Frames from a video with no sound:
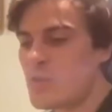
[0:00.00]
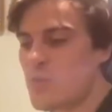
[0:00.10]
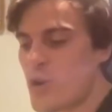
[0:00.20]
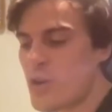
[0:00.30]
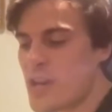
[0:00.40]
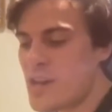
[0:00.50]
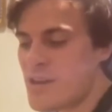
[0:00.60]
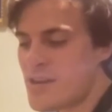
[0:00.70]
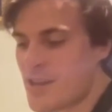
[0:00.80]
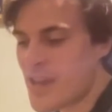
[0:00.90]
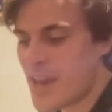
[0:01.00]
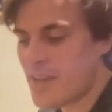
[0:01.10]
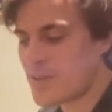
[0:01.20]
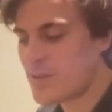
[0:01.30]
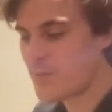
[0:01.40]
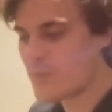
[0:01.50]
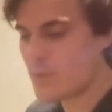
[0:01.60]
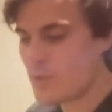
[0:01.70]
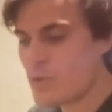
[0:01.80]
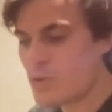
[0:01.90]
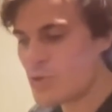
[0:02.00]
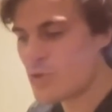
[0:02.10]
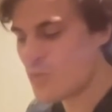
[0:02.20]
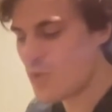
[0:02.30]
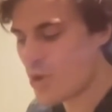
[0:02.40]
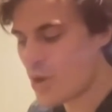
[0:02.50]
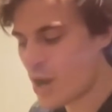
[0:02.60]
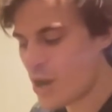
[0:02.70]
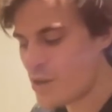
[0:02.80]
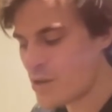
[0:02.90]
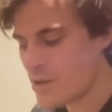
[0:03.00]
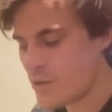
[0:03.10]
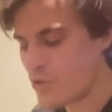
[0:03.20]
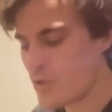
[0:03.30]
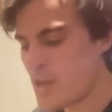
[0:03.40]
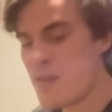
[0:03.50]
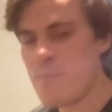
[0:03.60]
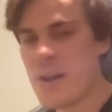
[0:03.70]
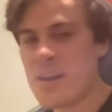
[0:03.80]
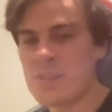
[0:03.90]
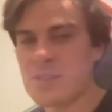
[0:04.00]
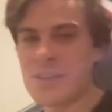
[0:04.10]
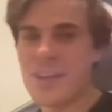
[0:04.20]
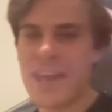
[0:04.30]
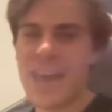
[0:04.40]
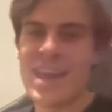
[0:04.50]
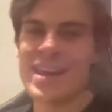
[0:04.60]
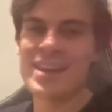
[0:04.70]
working? Yes. You work harder? Sure thing, boss. Hey,